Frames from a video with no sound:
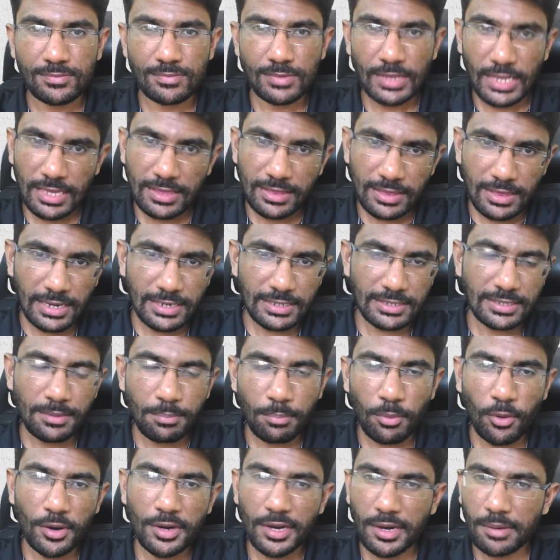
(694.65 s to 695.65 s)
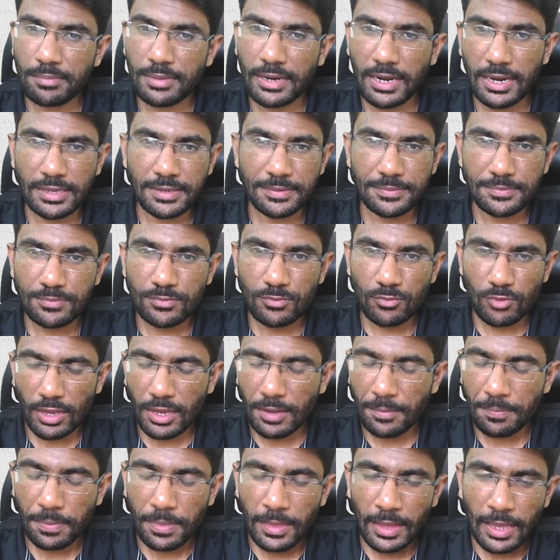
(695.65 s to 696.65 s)
Okay. That is the point I'm telling.
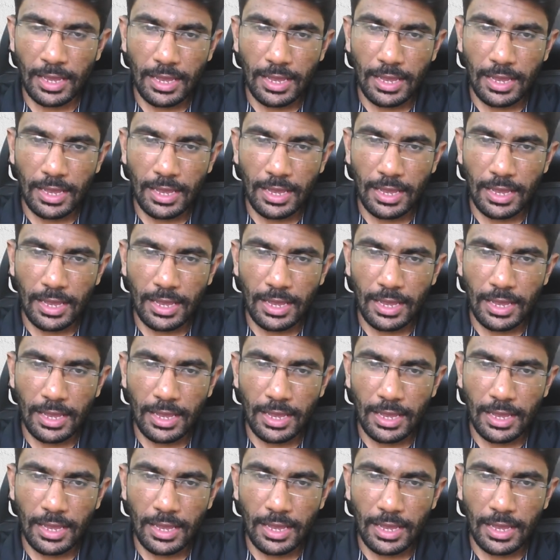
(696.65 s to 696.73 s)
Okay.